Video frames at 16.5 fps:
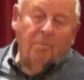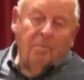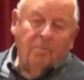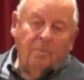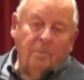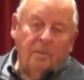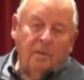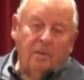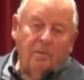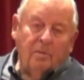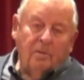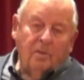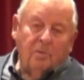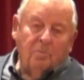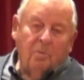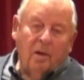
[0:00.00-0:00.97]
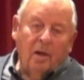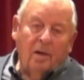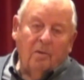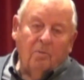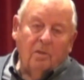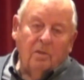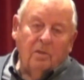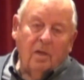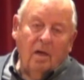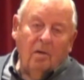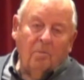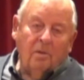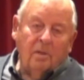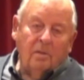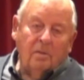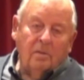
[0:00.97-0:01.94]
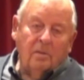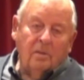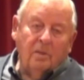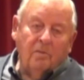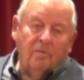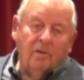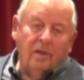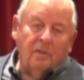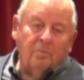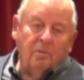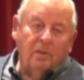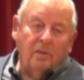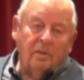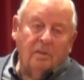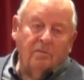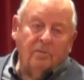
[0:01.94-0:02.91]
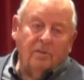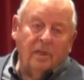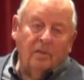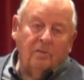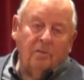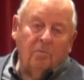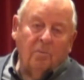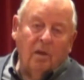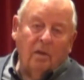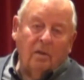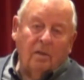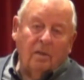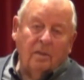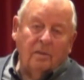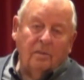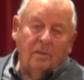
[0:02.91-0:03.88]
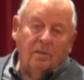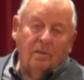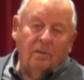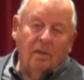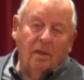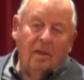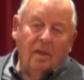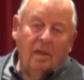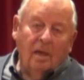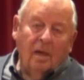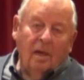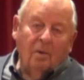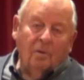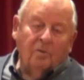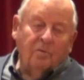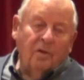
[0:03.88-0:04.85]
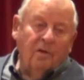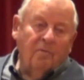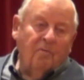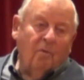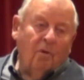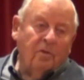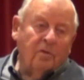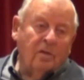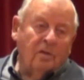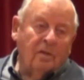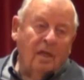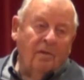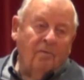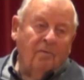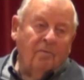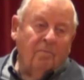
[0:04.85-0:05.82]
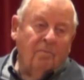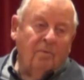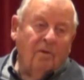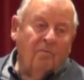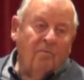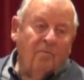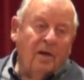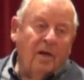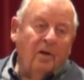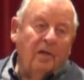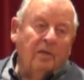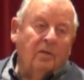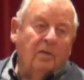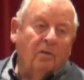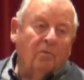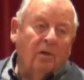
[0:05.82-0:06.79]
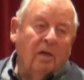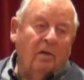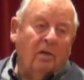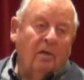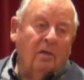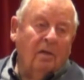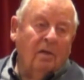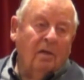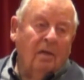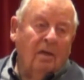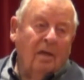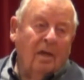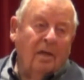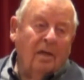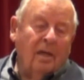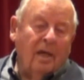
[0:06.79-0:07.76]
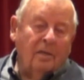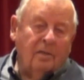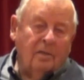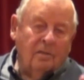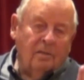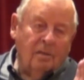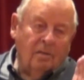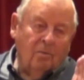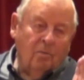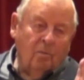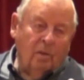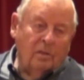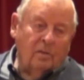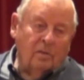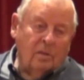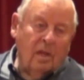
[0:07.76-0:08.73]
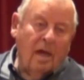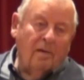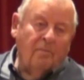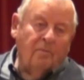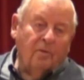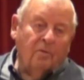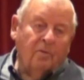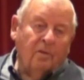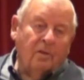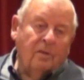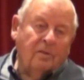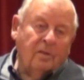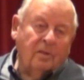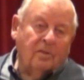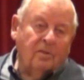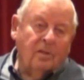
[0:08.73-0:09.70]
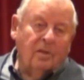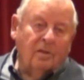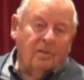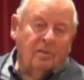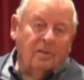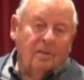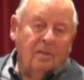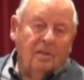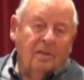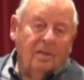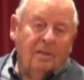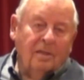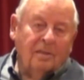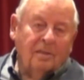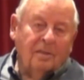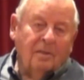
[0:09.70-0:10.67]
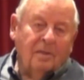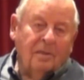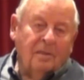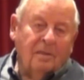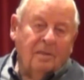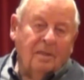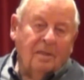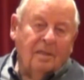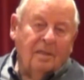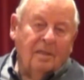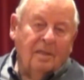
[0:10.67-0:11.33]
ended up just prior to retirement as senior vice president of sales and marketing. So I was very fortunate to have a varied career and not just in one slot for 36 years. So